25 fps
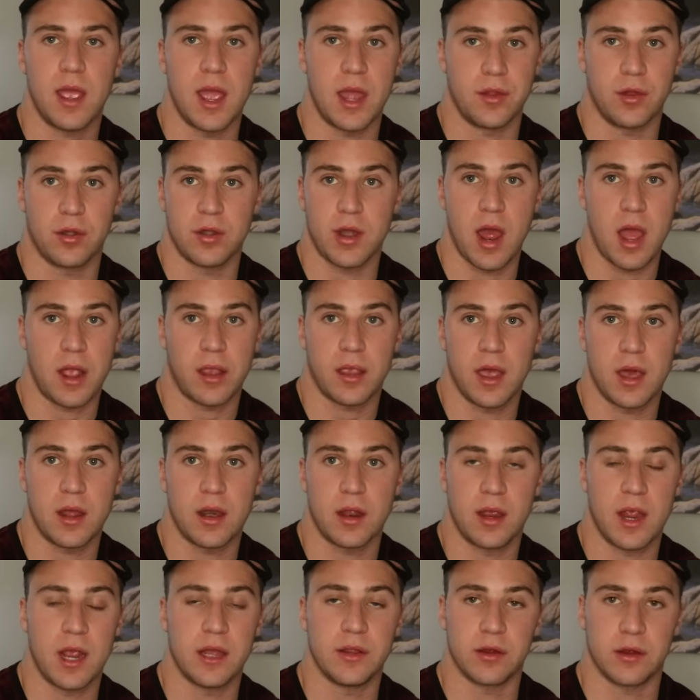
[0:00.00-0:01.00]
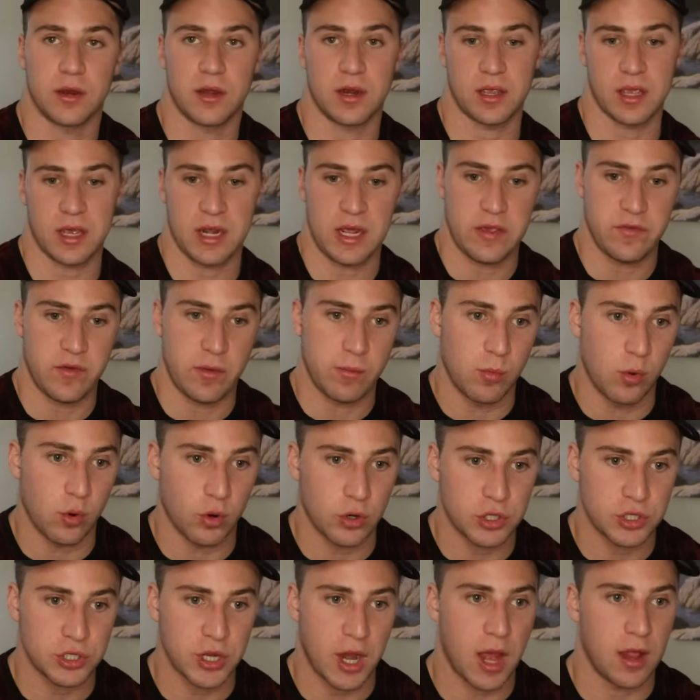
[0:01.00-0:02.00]
And you're not gonna. And they're gonna get even
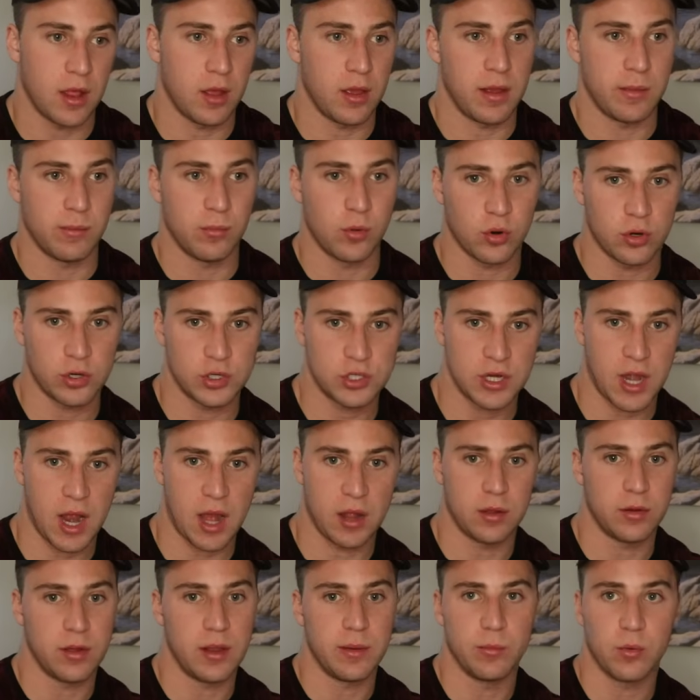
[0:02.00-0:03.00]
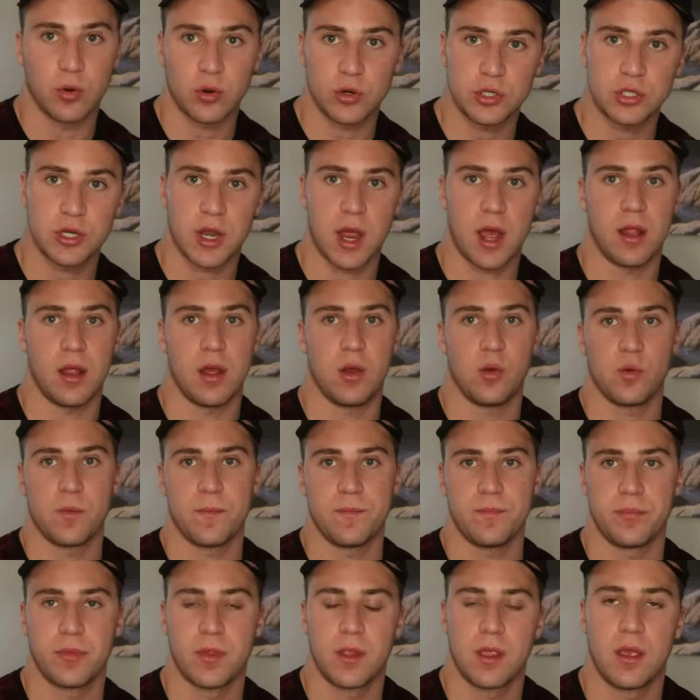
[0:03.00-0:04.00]
more shallow and more shallow and more shallow.
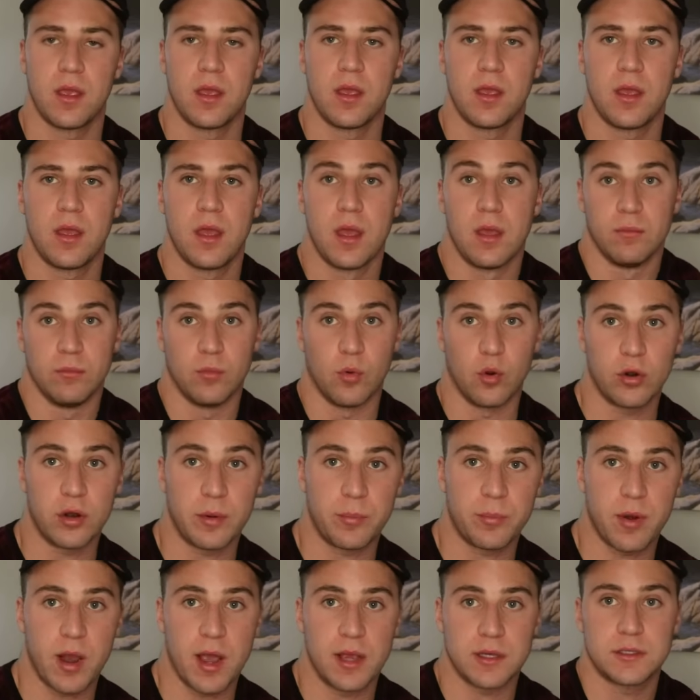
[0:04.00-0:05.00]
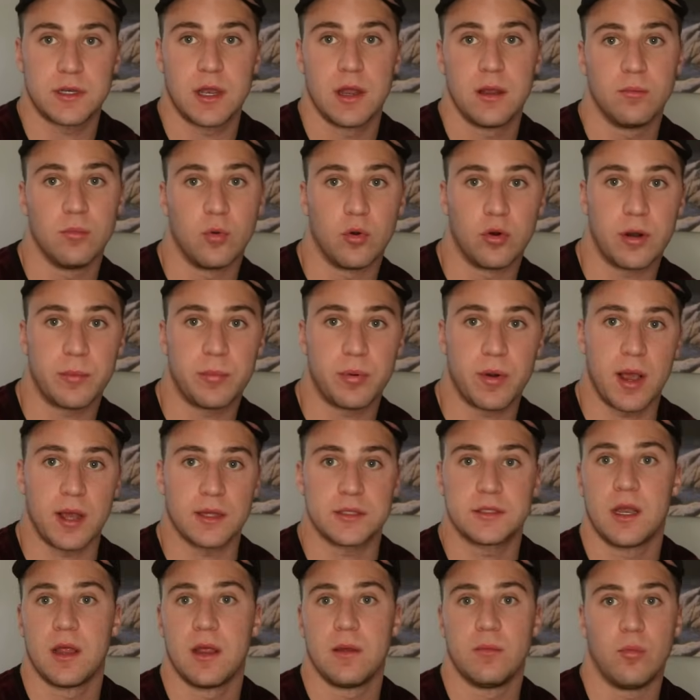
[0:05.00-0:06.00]
More depressed, more
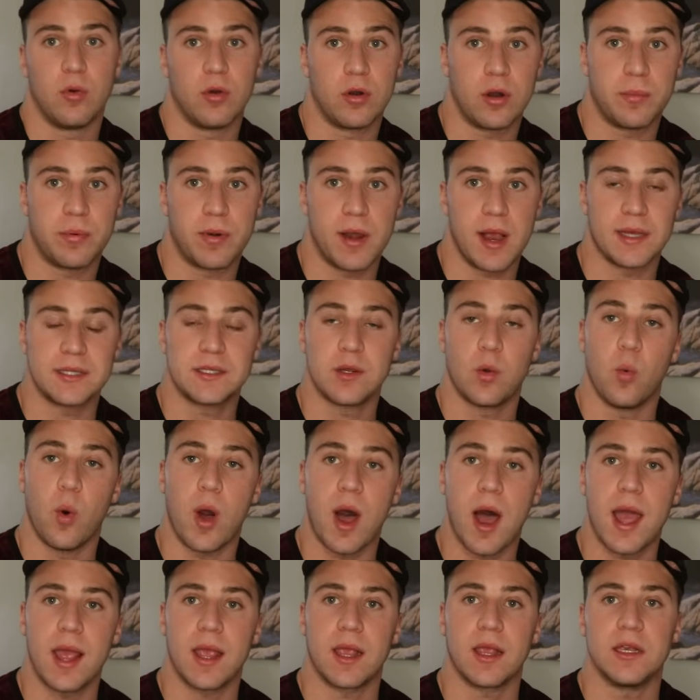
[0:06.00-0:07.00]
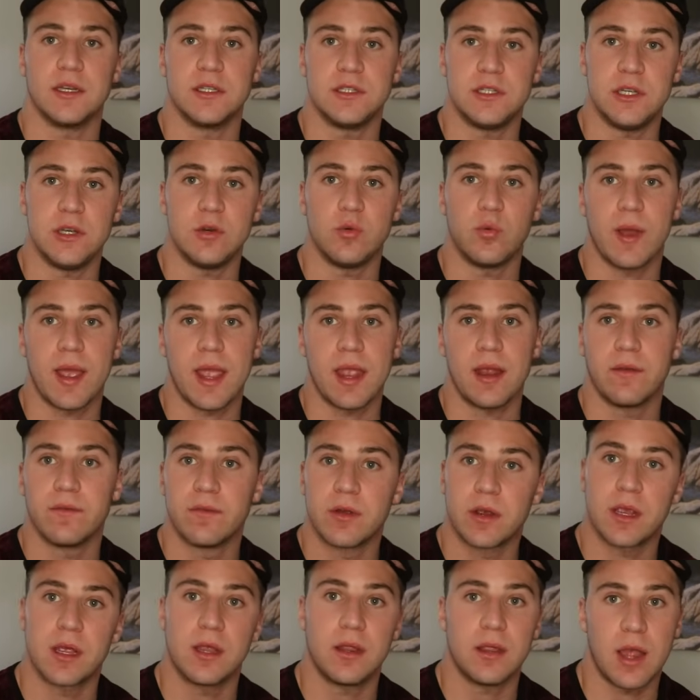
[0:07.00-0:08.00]
depressed, more depressed. Why? Because you
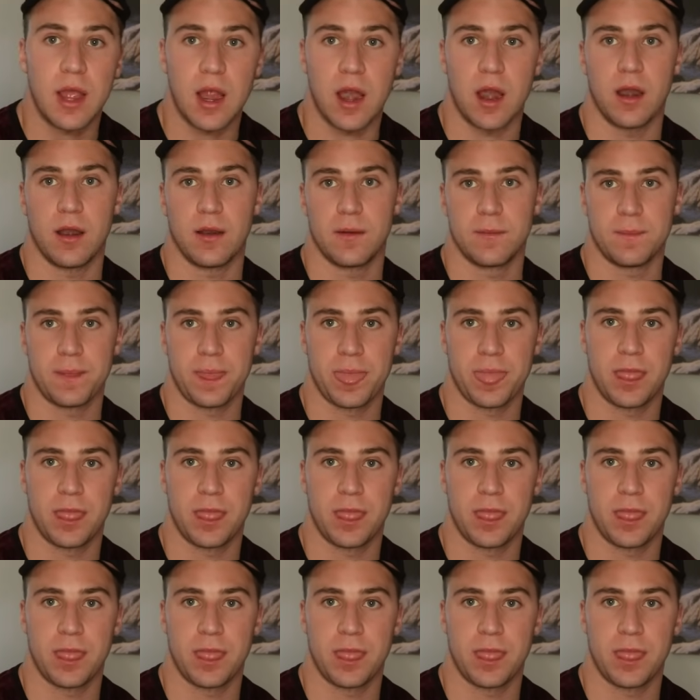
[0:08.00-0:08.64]
ain't getting there.